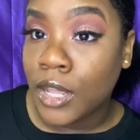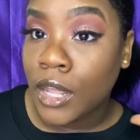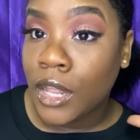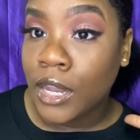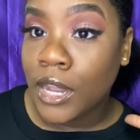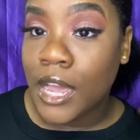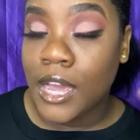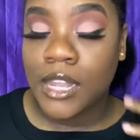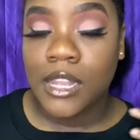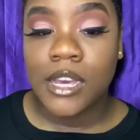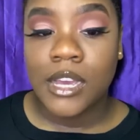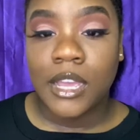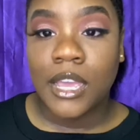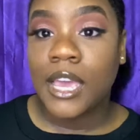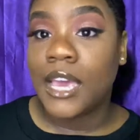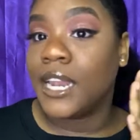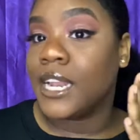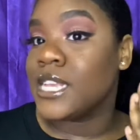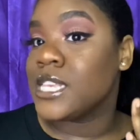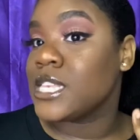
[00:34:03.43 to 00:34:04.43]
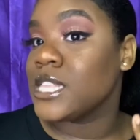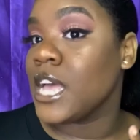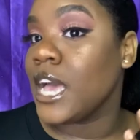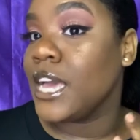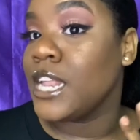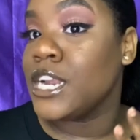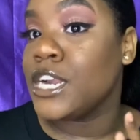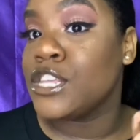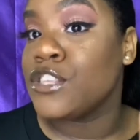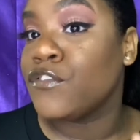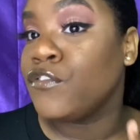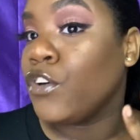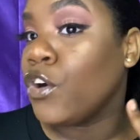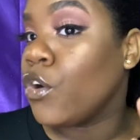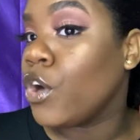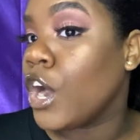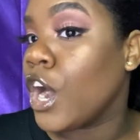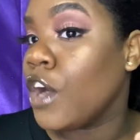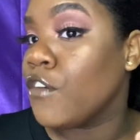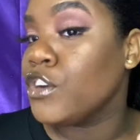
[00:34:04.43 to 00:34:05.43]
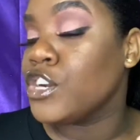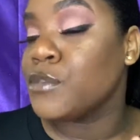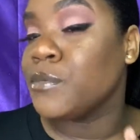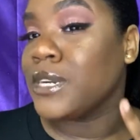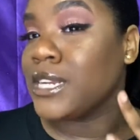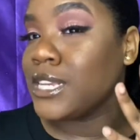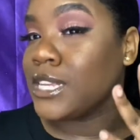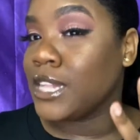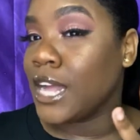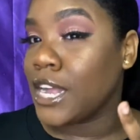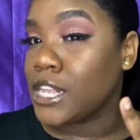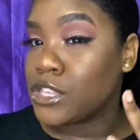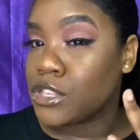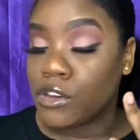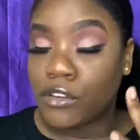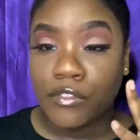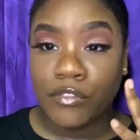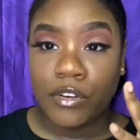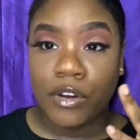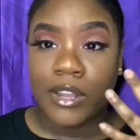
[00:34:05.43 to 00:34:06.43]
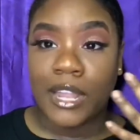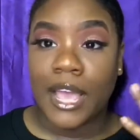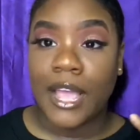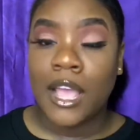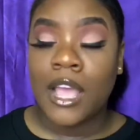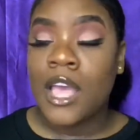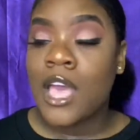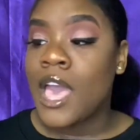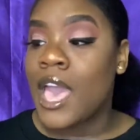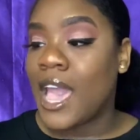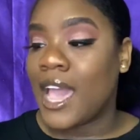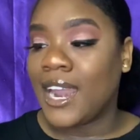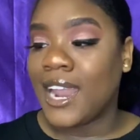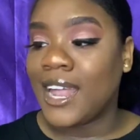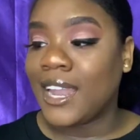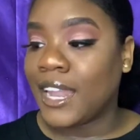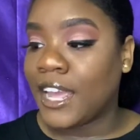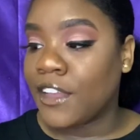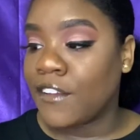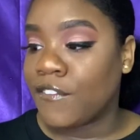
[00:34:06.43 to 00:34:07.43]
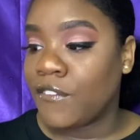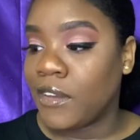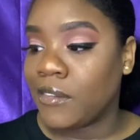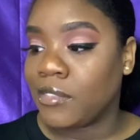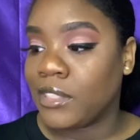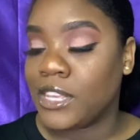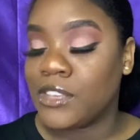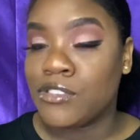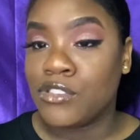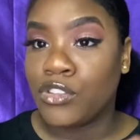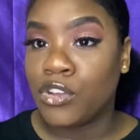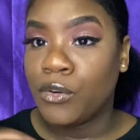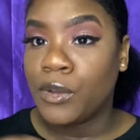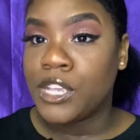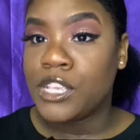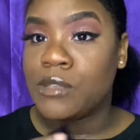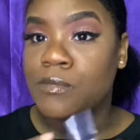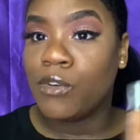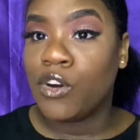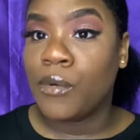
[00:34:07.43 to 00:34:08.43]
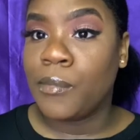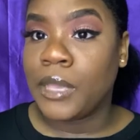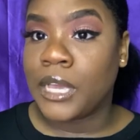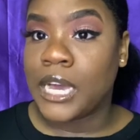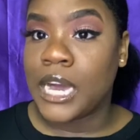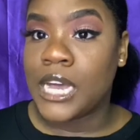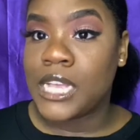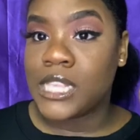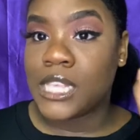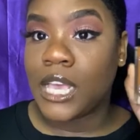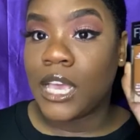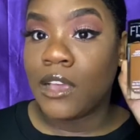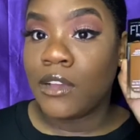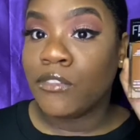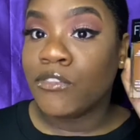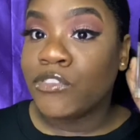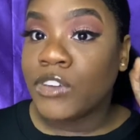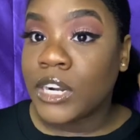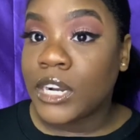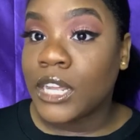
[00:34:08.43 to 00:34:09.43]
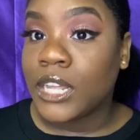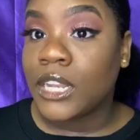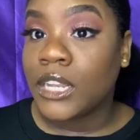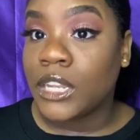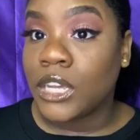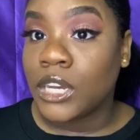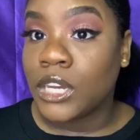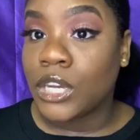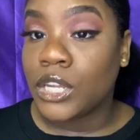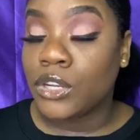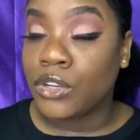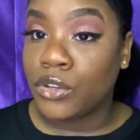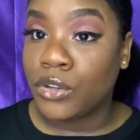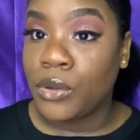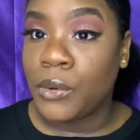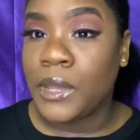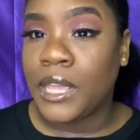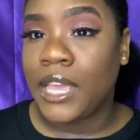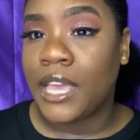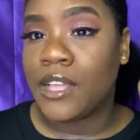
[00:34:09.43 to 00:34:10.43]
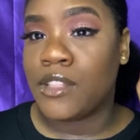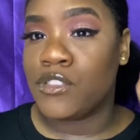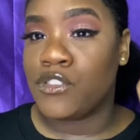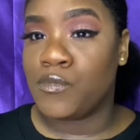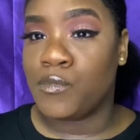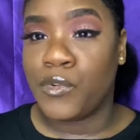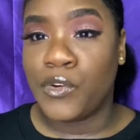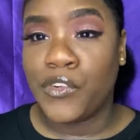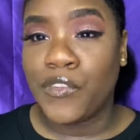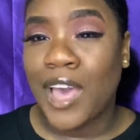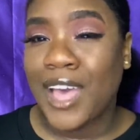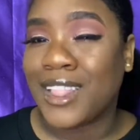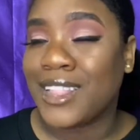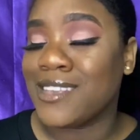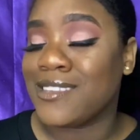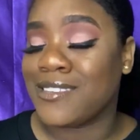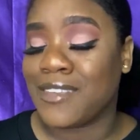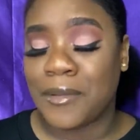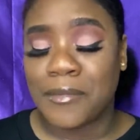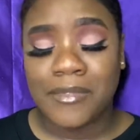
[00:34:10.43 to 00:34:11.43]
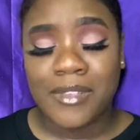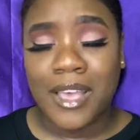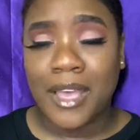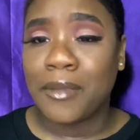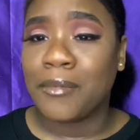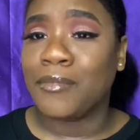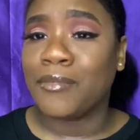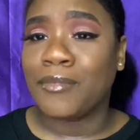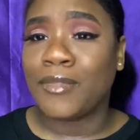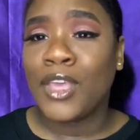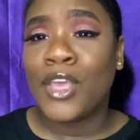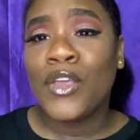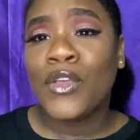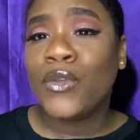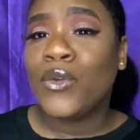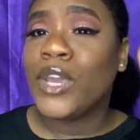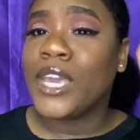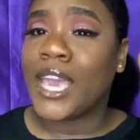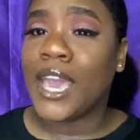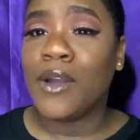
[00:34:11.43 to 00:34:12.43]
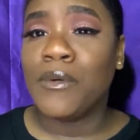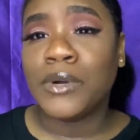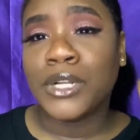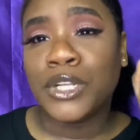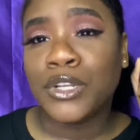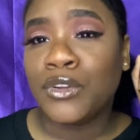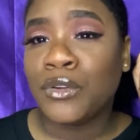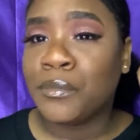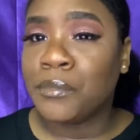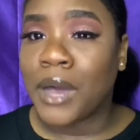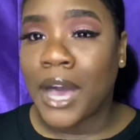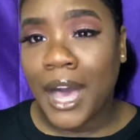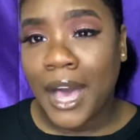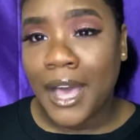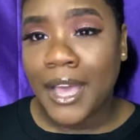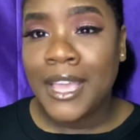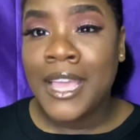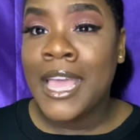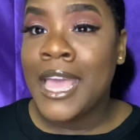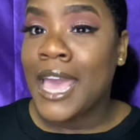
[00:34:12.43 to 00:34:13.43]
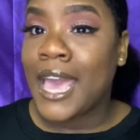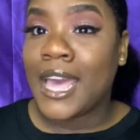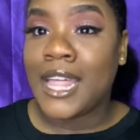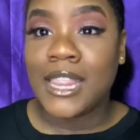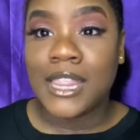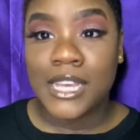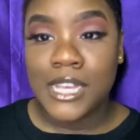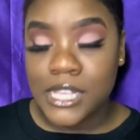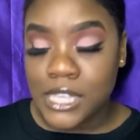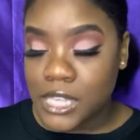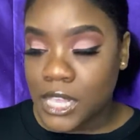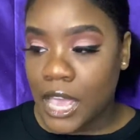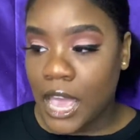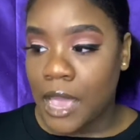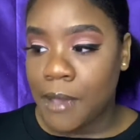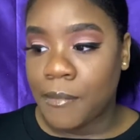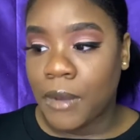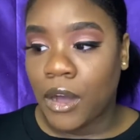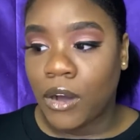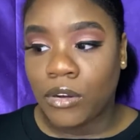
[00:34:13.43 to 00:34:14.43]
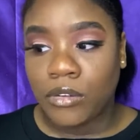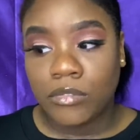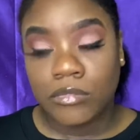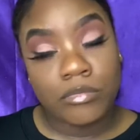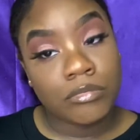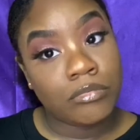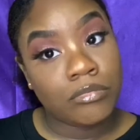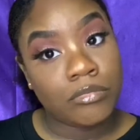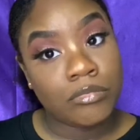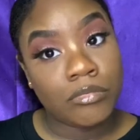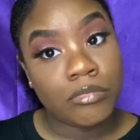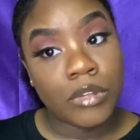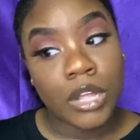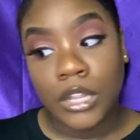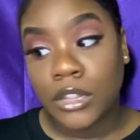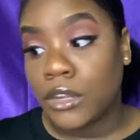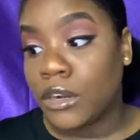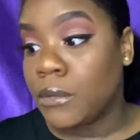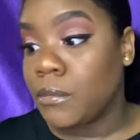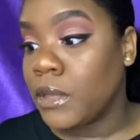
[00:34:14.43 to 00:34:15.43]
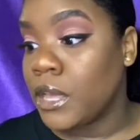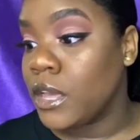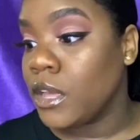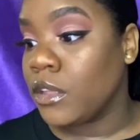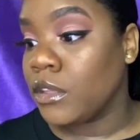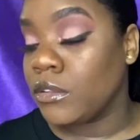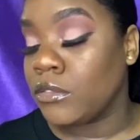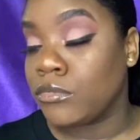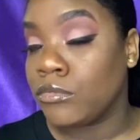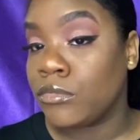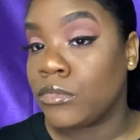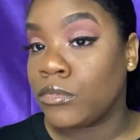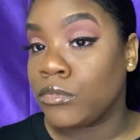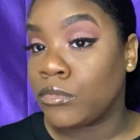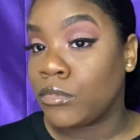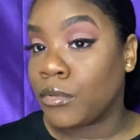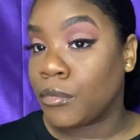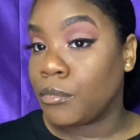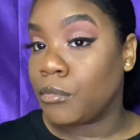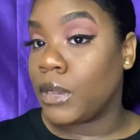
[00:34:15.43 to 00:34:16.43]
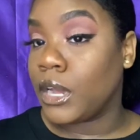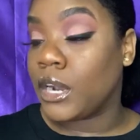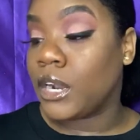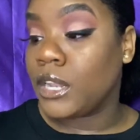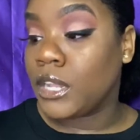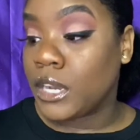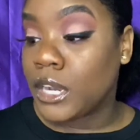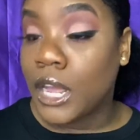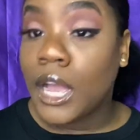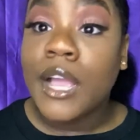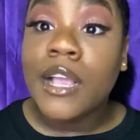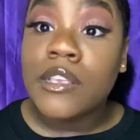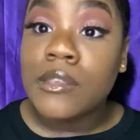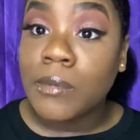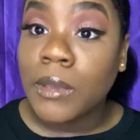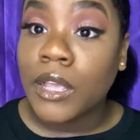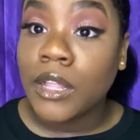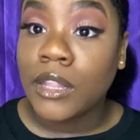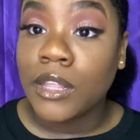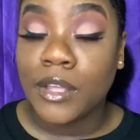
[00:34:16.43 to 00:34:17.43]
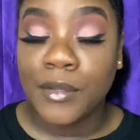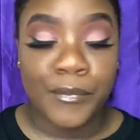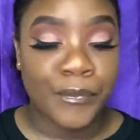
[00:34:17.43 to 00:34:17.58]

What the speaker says: Like, look, and it's full coverage, but it's not so full. Like, and I like this dewy smooth because it really look dewy and smooth at the same time. You get what you buy, and this came out a little bit better than I expected.